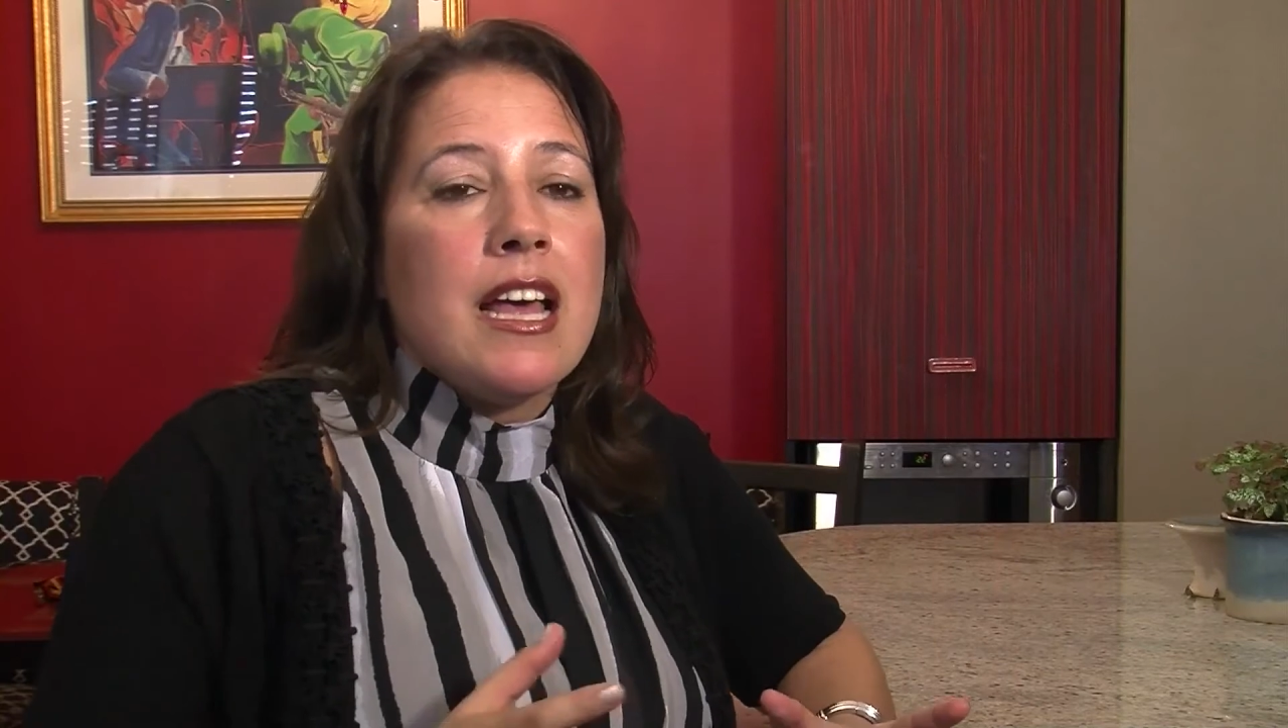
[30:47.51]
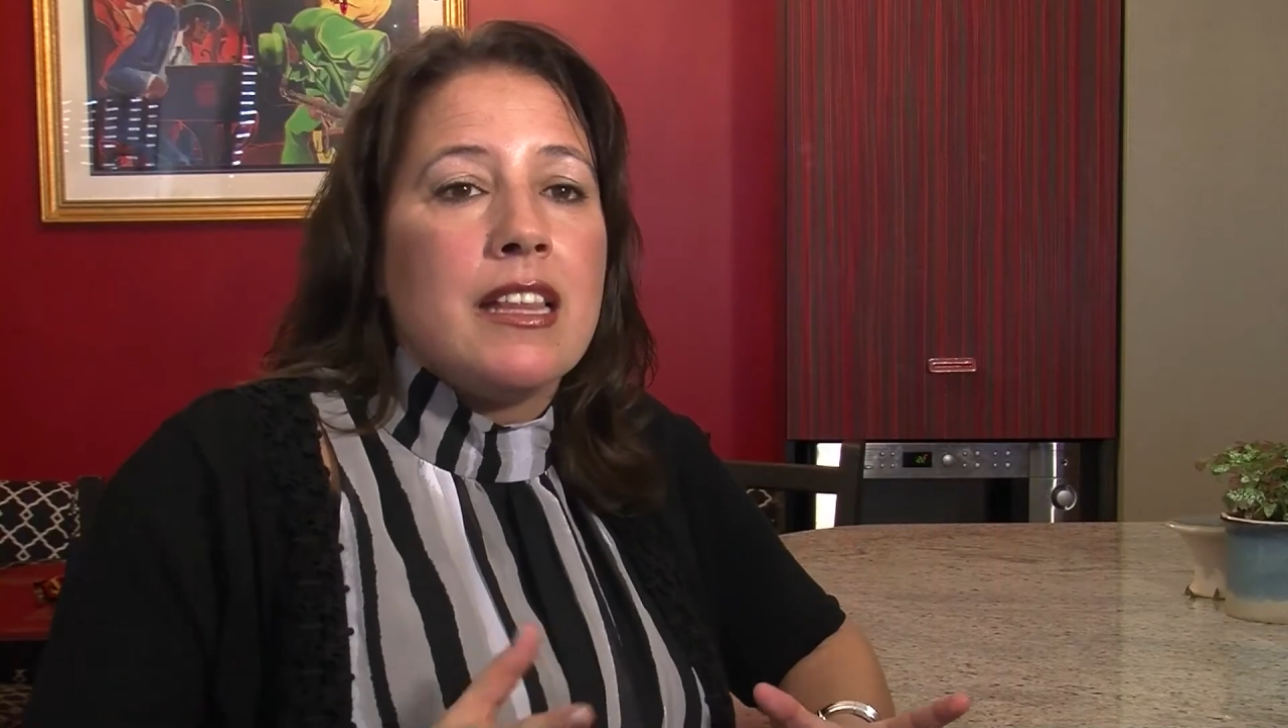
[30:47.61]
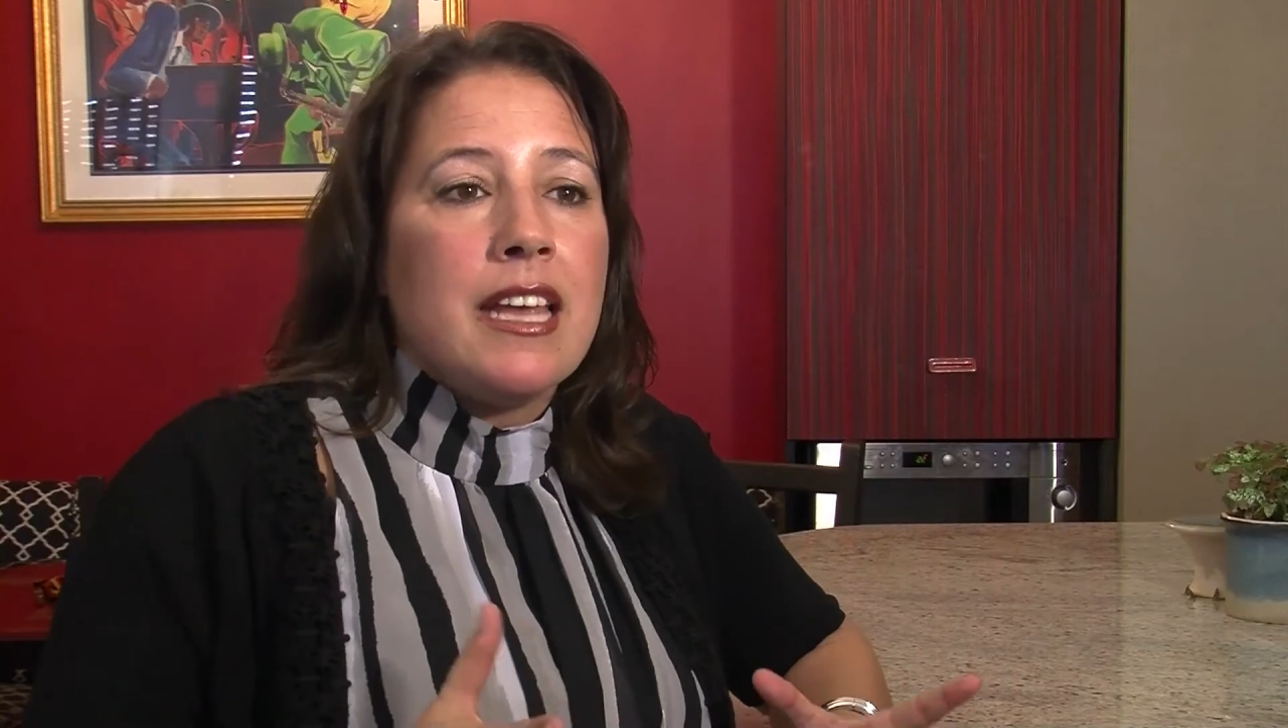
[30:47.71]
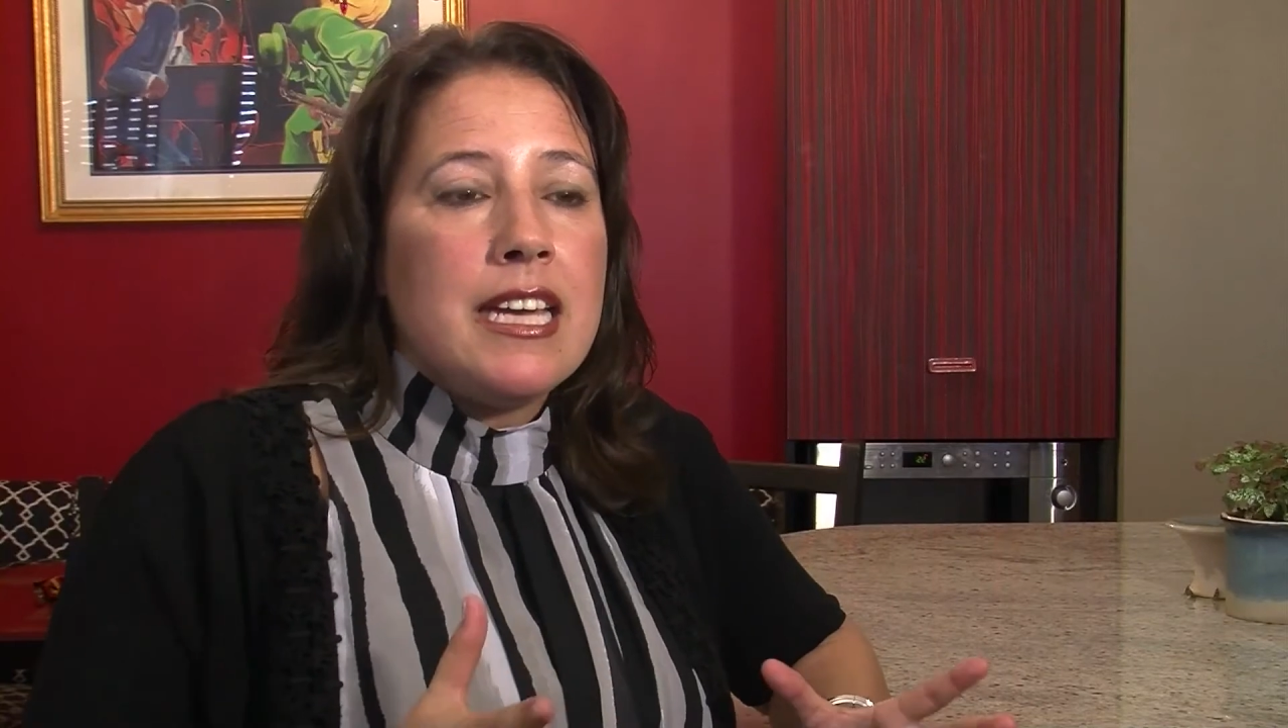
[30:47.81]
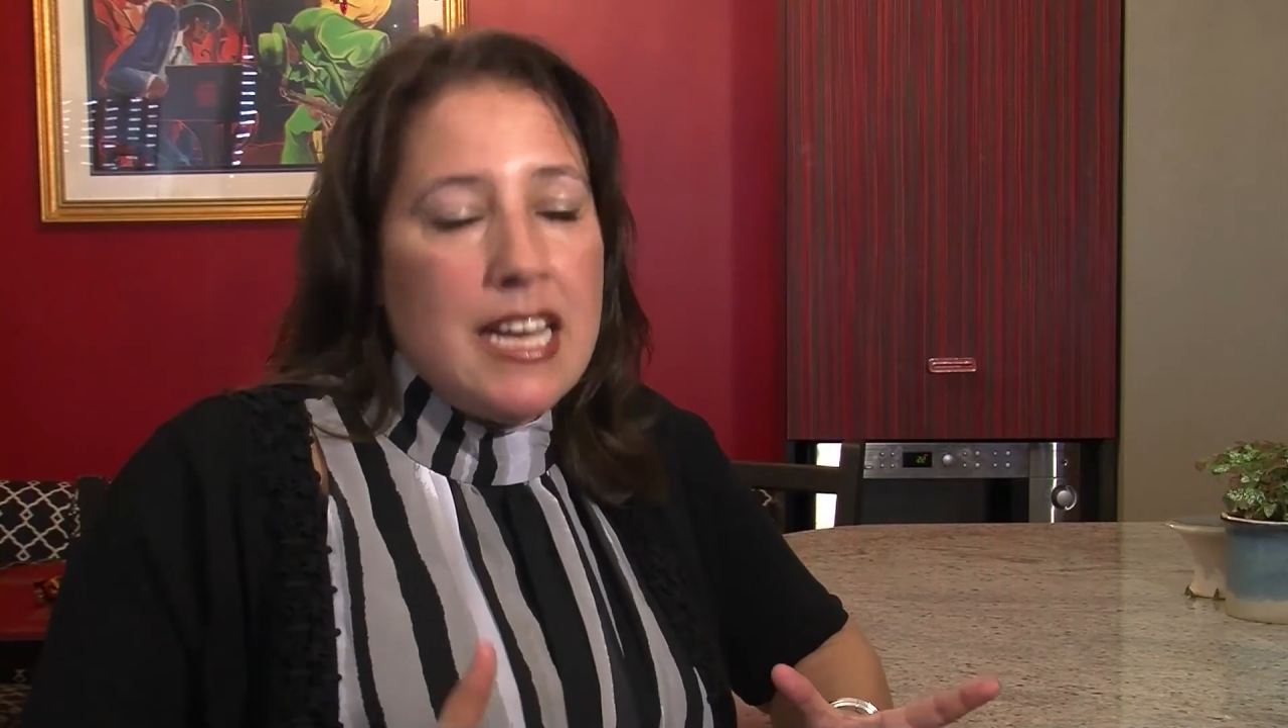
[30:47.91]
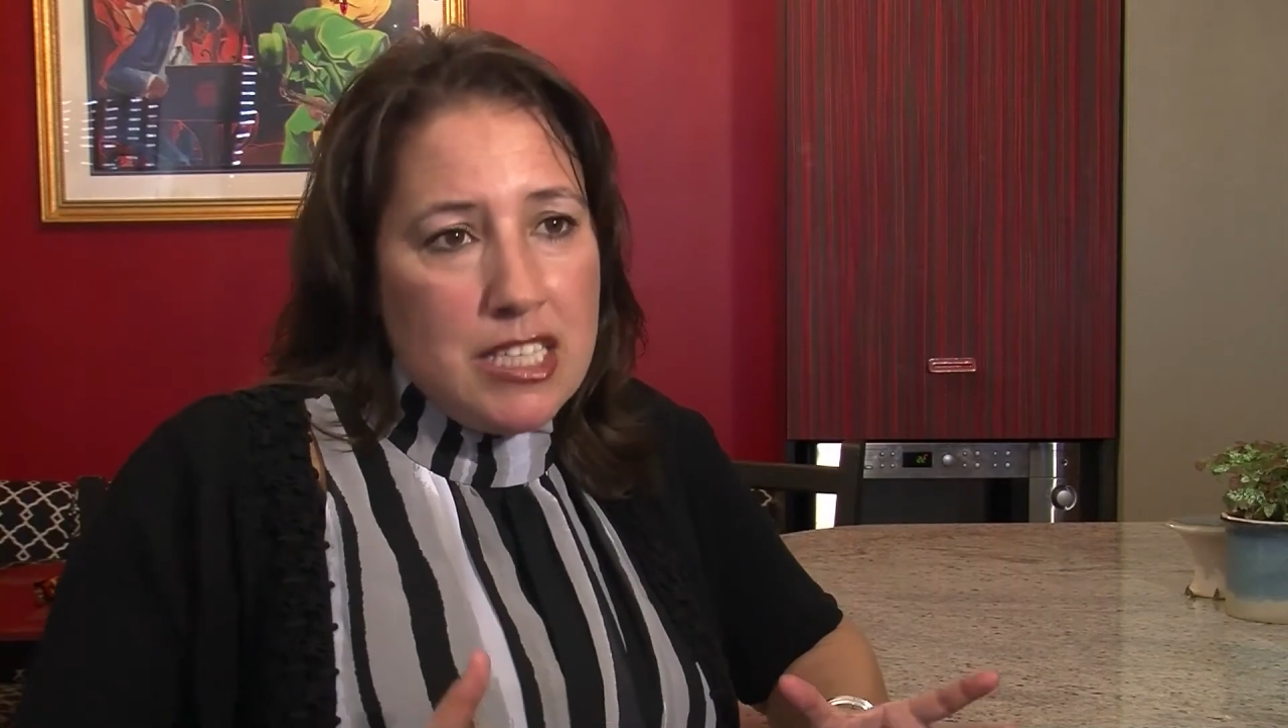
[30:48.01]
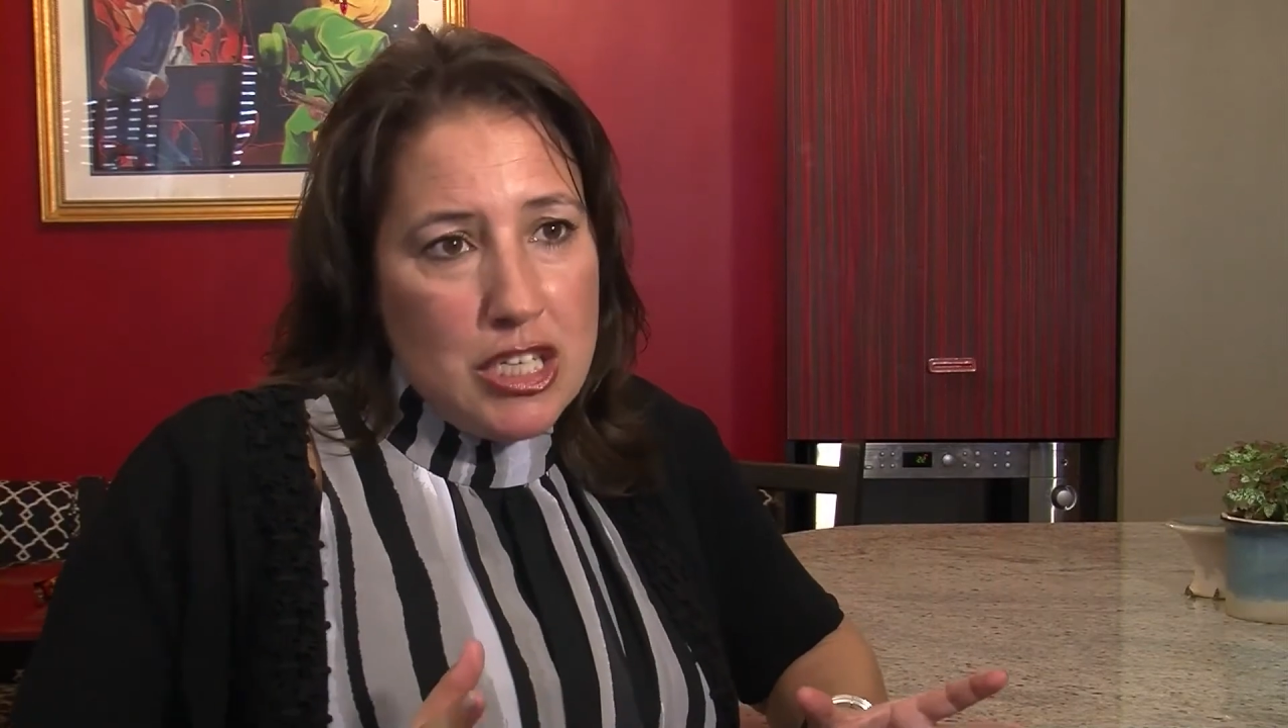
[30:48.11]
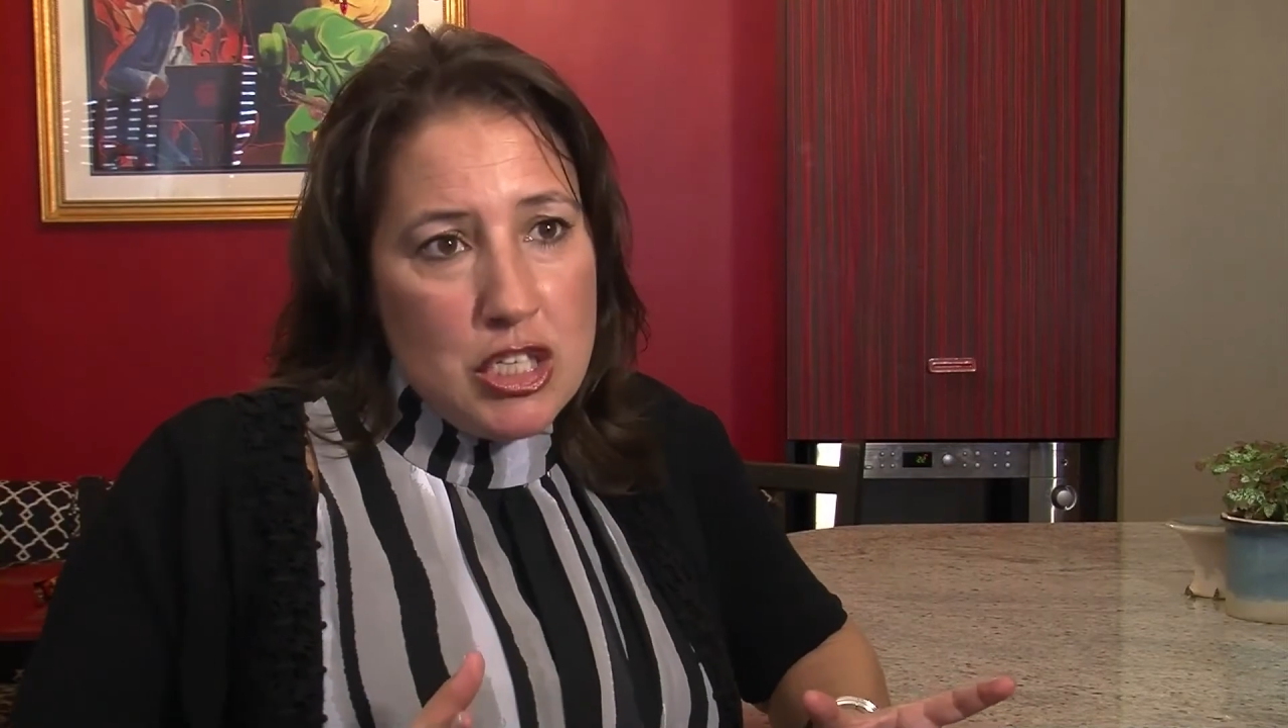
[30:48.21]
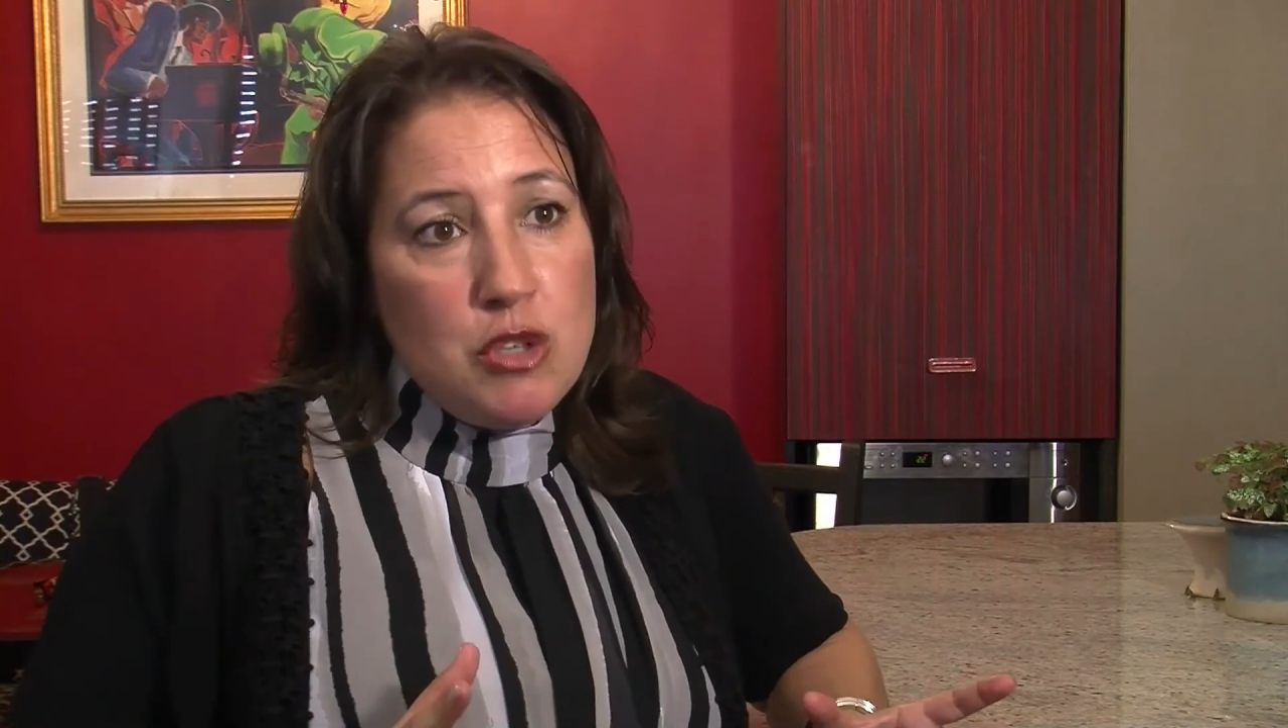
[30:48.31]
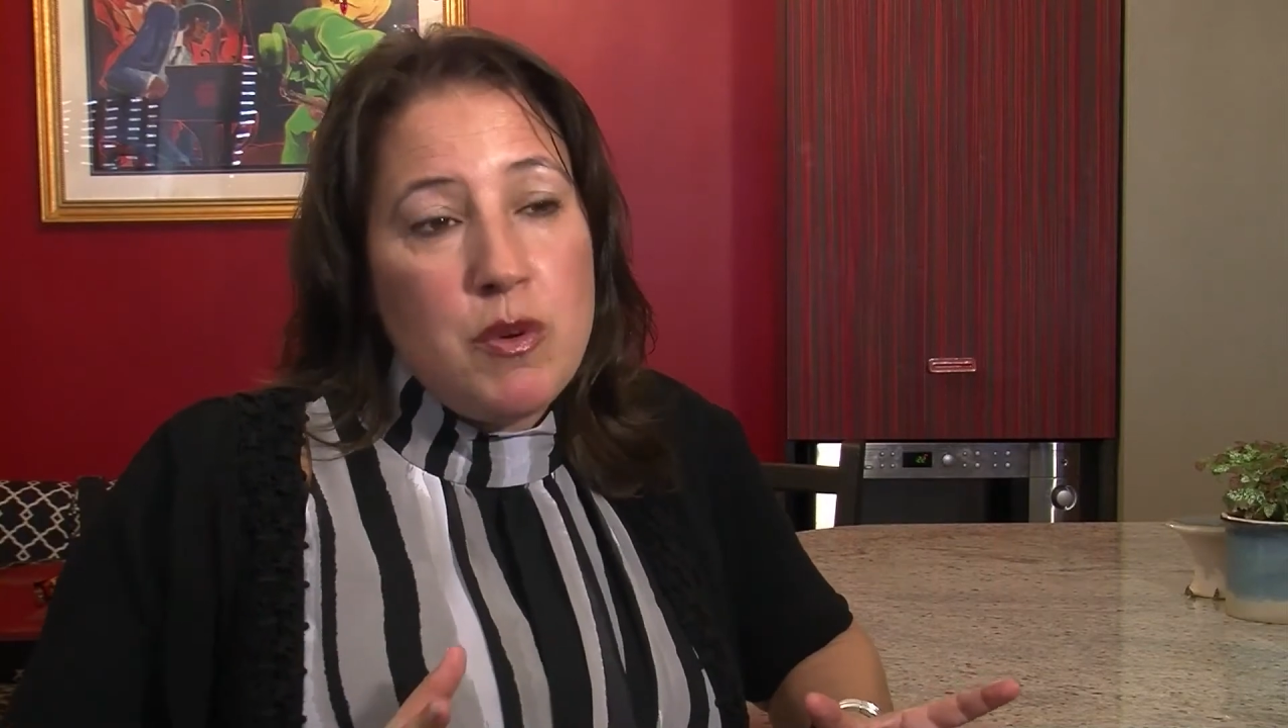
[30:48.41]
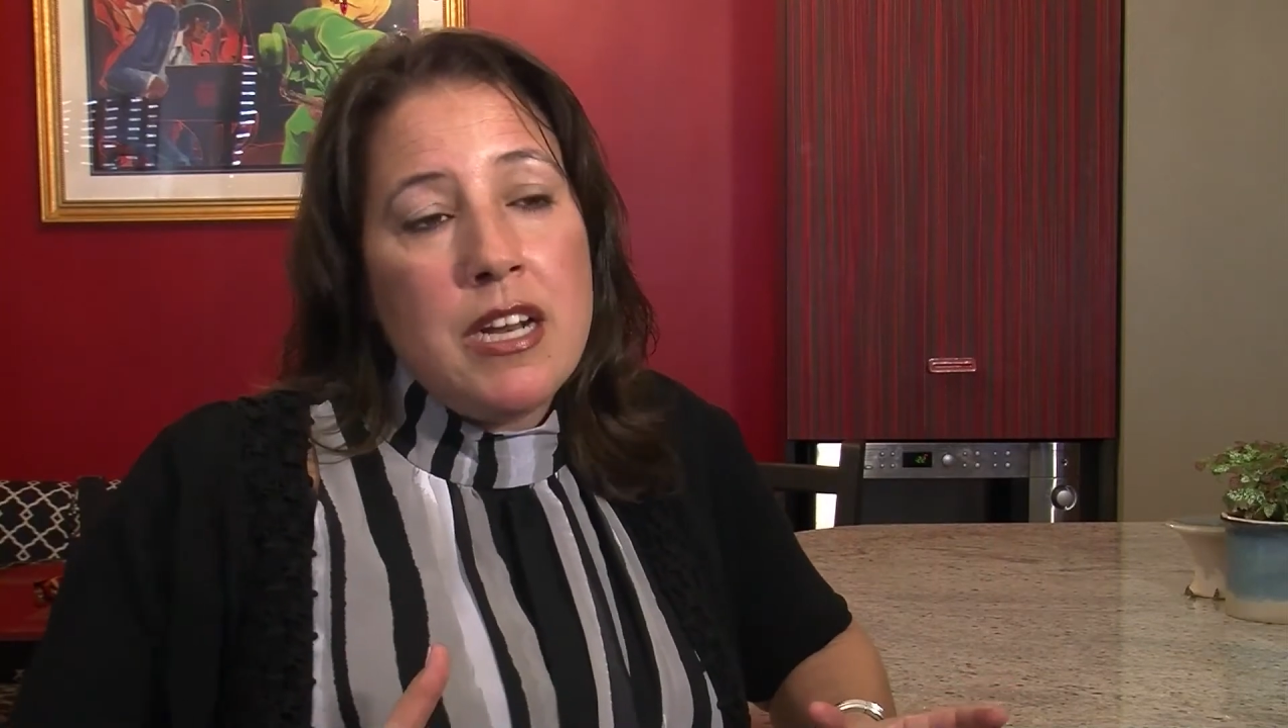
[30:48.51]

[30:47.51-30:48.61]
They get to do